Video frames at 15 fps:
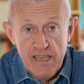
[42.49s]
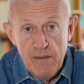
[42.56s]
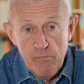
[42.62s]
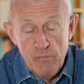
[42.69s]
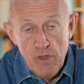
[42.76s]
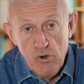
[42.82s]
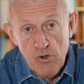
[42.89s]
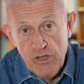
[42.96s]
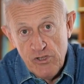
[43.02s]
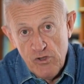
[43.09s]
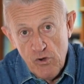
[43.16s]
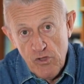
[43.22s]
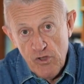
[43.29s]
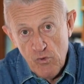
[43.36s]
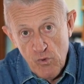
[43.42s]
and progress
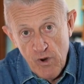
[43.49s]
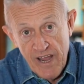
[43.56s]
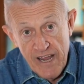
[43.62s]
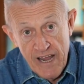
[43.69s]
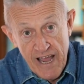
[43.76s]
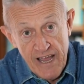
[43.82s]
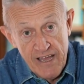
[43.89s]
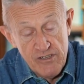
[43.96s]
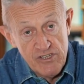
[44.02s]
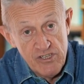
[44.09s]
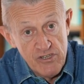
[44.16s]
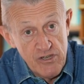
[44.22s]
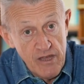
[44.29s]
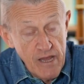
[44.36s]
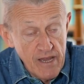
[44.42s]
on the
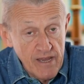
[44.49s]
y-axis,